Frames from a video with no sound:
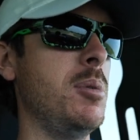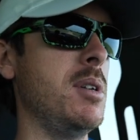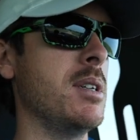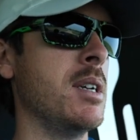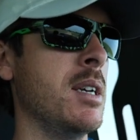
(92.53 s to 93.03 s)

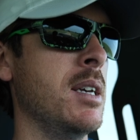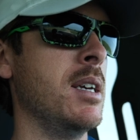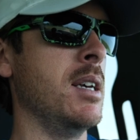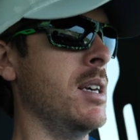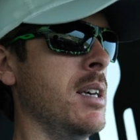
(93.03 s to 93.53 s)

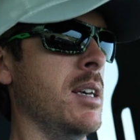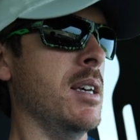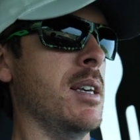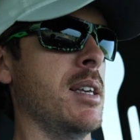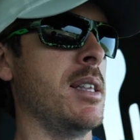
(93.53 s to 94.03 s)

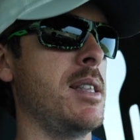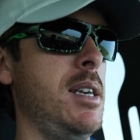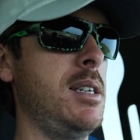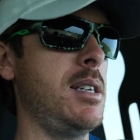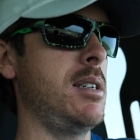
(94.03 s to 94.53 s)
but
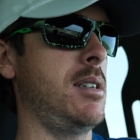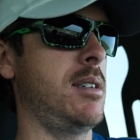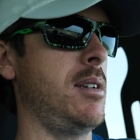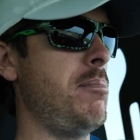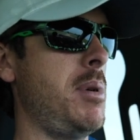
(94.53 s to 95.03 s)
this is
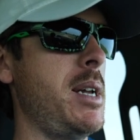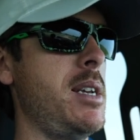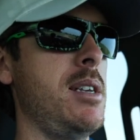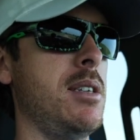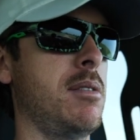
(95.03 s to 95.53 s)

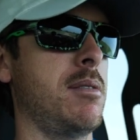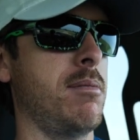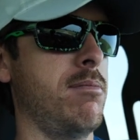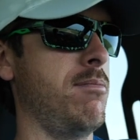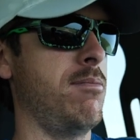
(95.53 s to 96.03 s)
somebody's
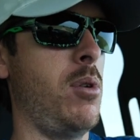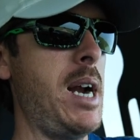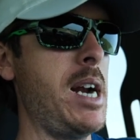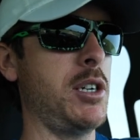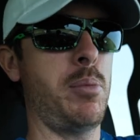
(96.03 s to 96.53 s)

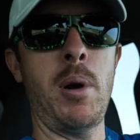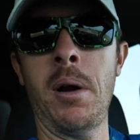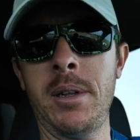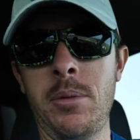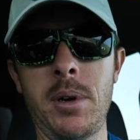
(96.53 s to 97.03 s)
ranch apparently.